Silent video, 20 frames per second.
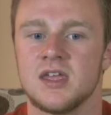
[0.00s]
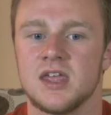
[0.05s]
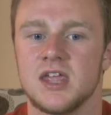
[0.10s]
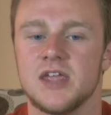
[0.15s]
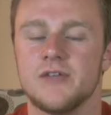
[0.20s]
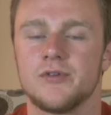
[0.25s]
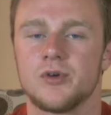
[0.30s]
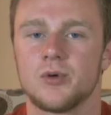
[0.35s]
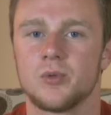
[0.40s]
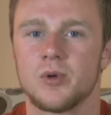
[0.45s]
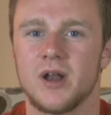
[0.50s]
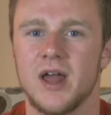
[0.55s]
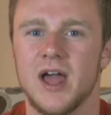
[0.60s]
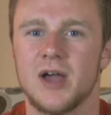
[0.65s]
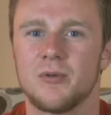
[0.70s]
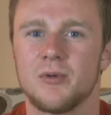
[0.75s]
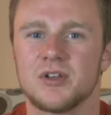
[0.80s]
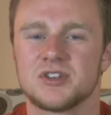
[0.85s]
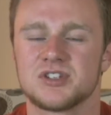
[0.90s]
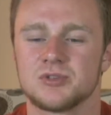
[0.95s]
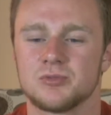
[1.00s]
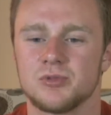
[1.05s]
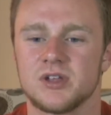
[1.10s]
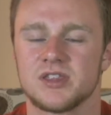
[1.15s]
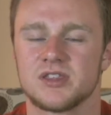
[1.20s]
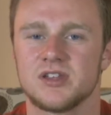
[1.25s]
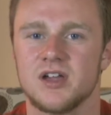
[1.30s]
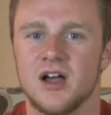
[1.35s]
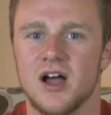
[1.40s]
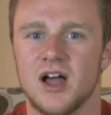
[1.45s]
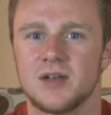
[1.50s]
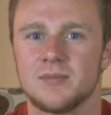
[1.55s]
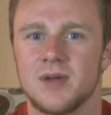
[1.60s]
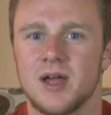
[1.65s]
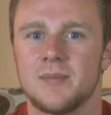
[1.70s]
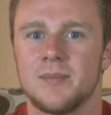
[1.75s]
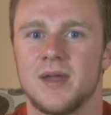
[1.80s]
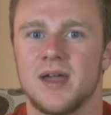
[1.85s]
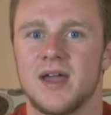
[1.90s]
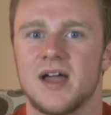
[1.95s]
Even when I wasn't with God in
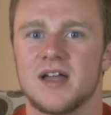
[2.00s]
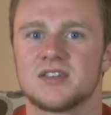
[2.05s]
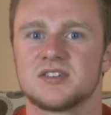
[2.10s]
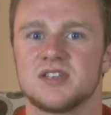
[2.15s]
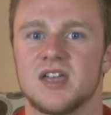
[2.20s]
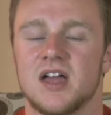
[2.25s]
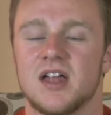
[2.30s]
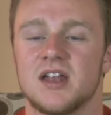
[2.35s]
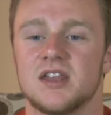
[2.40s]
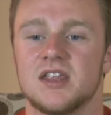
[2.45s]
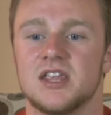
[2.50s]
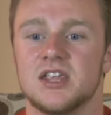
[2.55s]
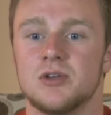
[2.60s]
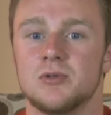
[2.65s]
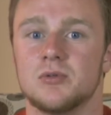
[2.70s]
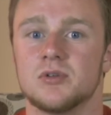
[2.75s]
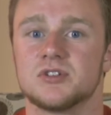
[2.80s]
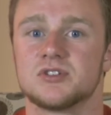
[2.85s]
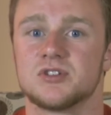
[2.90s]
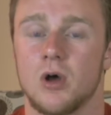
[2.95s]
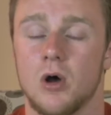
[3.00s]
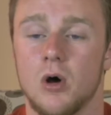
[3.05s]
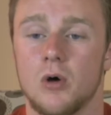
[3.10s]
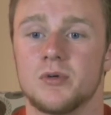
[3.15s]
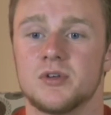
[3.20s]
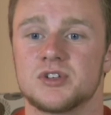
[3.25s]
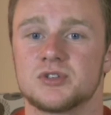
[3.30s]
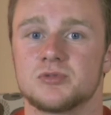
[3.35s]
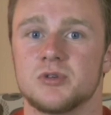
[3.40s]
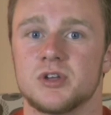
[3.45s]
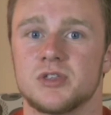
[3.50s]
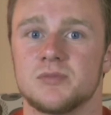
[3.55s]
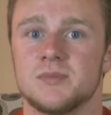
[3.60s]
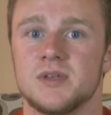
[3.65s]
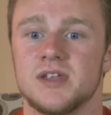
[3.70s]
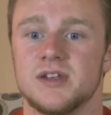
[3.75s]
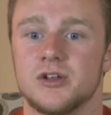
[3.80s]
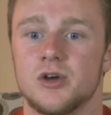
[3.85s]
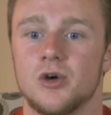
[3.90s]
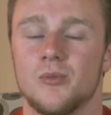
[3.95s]
my past, that He was always with
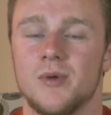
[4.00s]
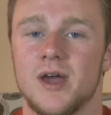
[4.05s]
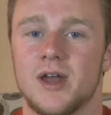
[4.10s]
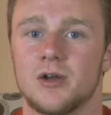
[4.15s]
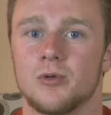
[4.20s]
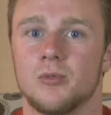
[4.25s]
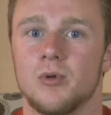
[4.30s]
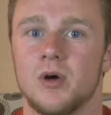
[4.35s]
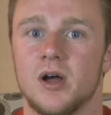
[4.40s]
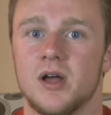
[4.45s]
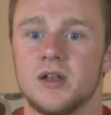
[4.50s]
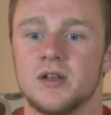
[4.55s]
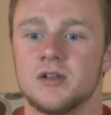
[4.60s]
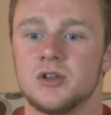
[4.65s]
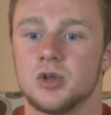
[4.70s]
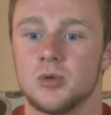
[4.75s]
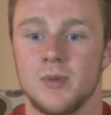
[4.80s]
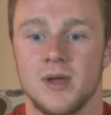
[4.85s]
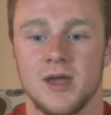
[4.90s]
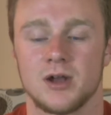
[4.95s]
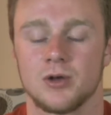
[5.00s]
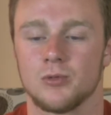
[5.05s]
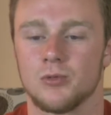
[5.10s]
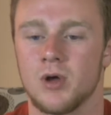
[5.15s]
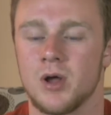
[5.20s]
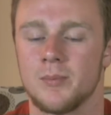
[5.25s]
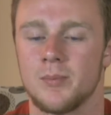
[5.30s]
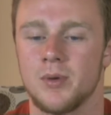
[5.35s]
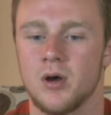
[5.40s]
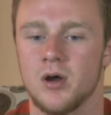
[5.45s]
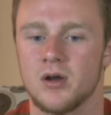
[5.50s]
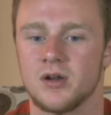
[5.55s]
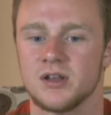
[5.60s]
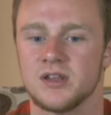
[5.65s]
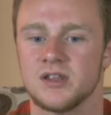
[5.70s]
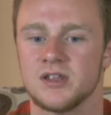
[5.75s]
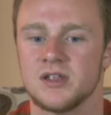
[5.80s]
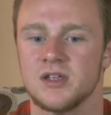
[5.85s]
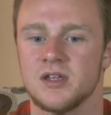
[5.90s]
me no matter what party,